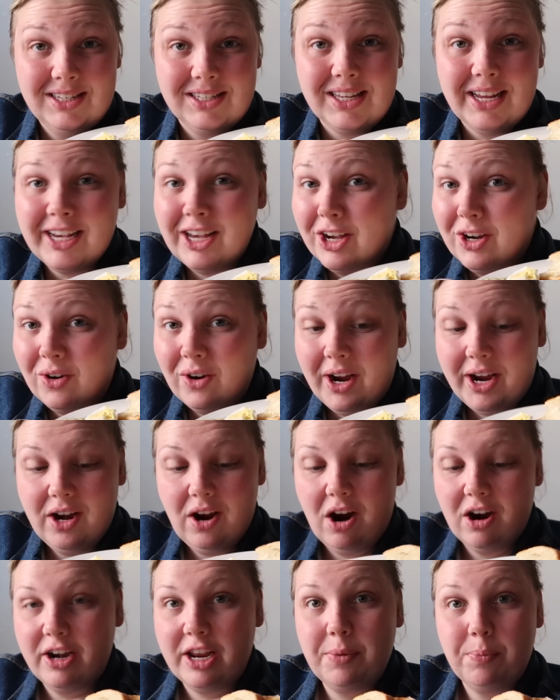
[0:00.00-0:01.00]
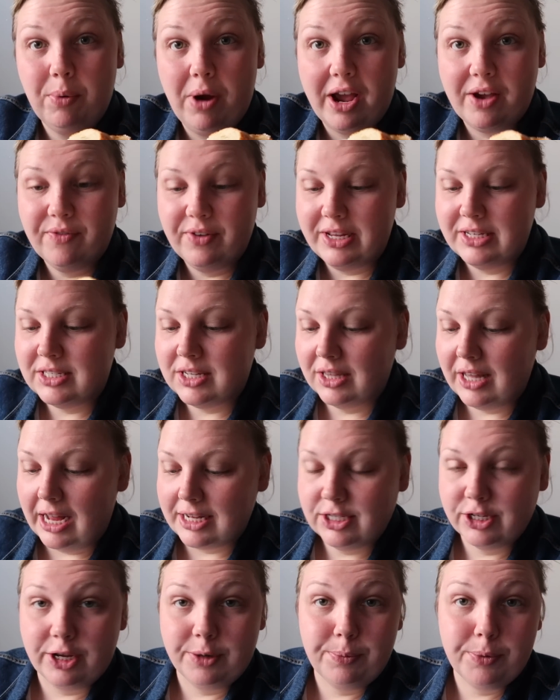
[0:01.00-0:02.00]
is like a great hearty breakfast,
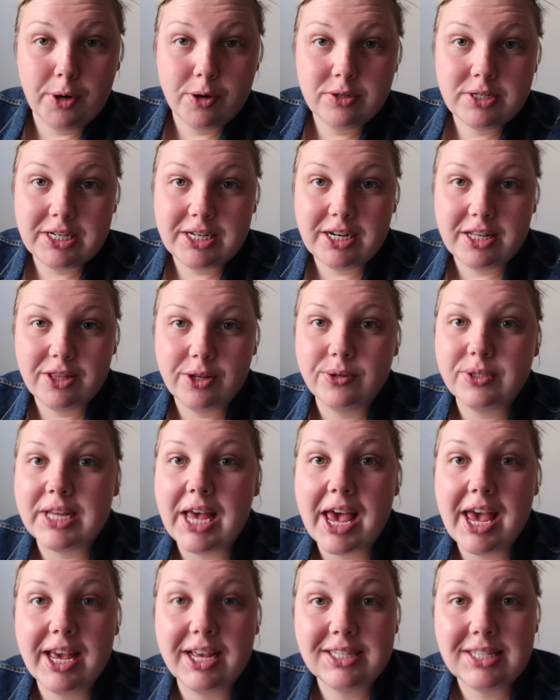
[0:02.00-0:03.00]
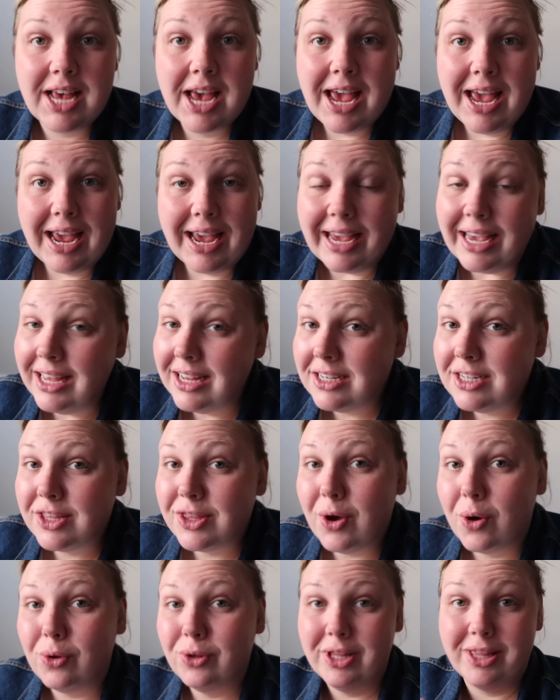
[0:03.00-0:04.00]
lots of good protein in those eggs, And
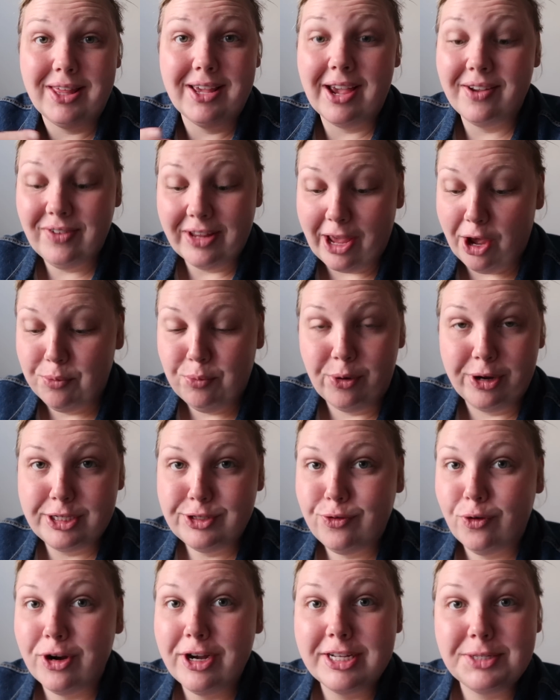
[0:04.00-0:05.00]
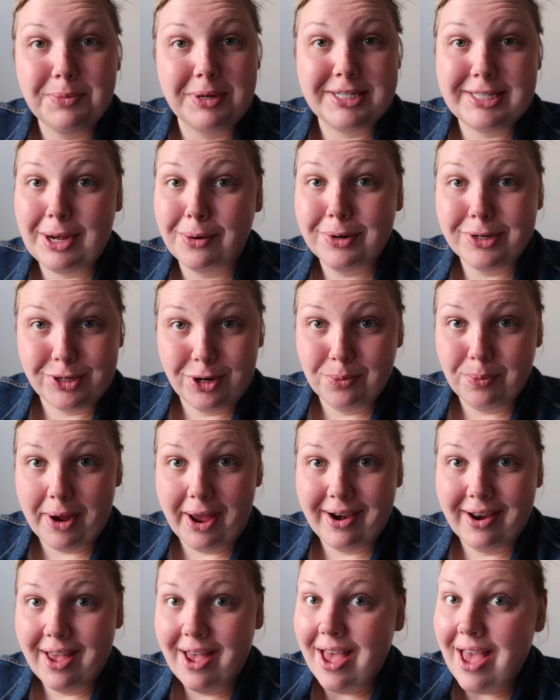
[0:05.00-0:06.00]
the only thing I have to count points for is my sourdough
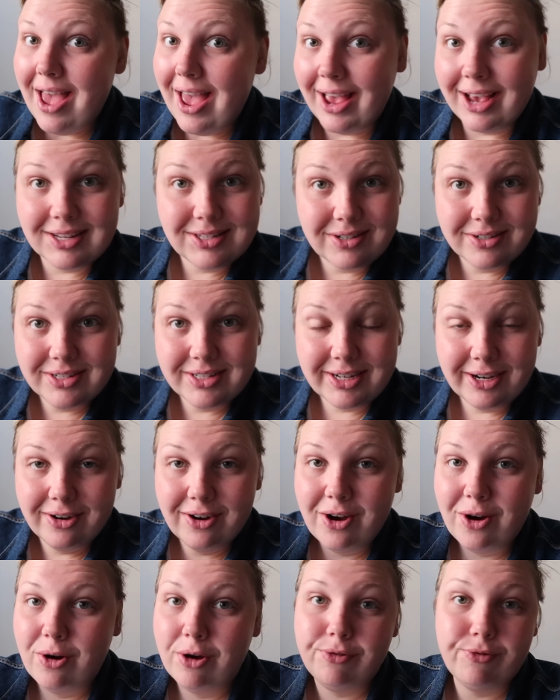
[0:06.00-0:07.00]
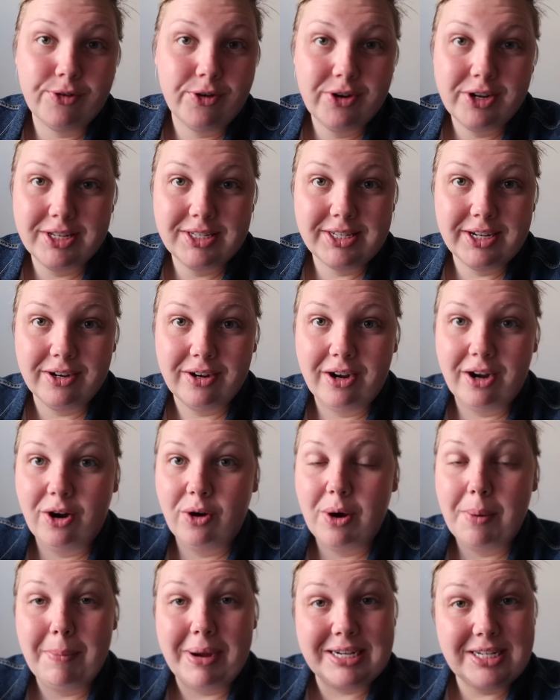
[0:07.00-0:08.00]
bread. Eggs are 0, fruit is
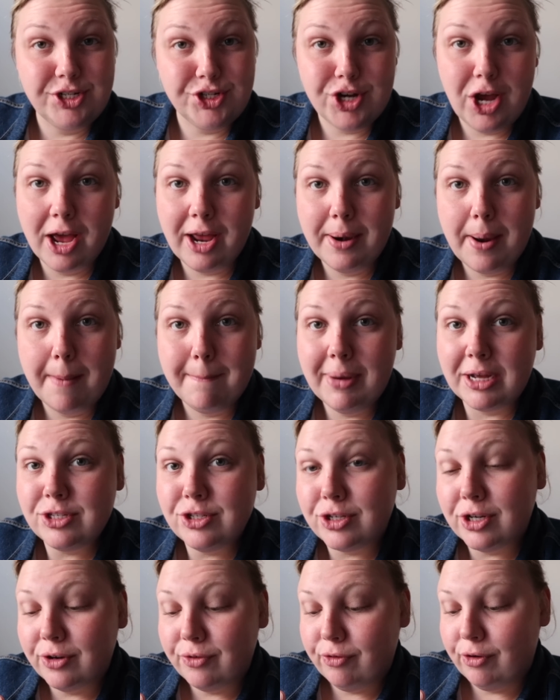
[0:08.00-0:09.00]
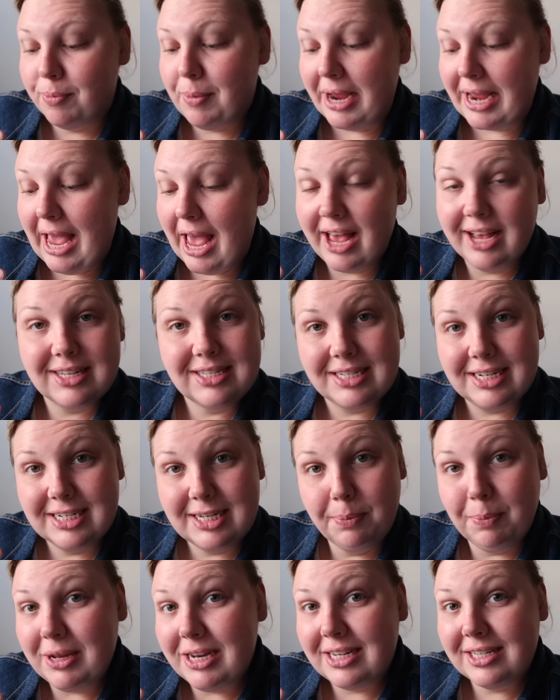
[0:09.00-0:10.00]
0, my Dijon mustard for my eggs to
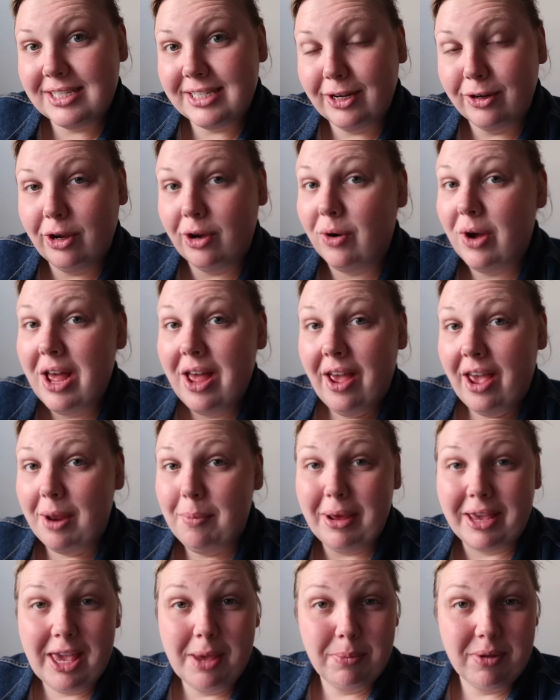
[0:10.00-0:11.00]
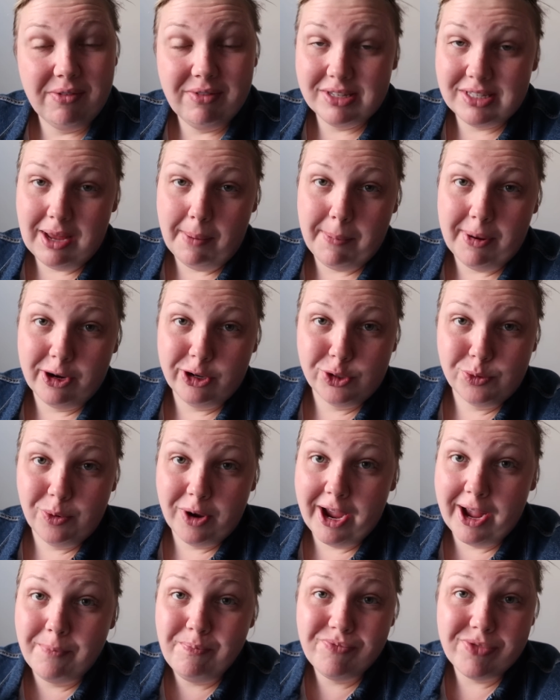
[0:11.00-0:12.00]
dip in is 0, and I can't believe it's not butter
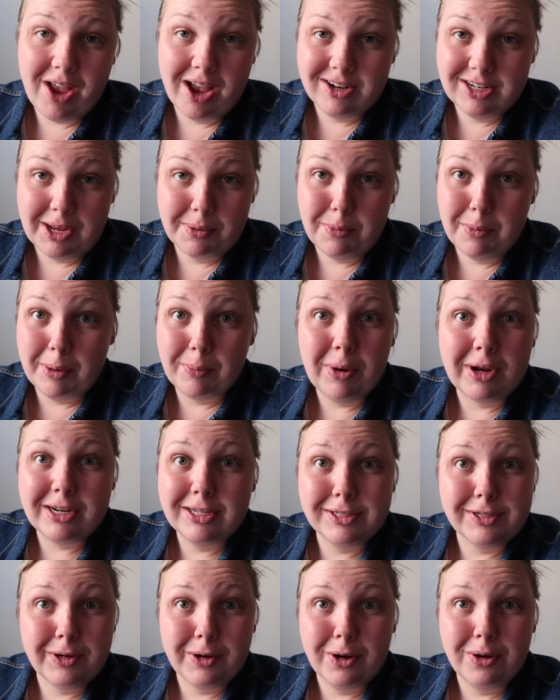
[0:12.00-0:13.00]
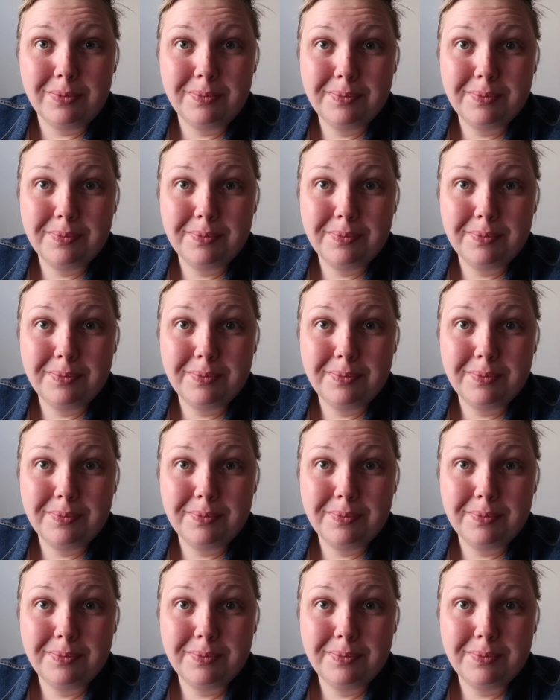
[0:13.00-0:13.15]
spray on top of my bread is 0.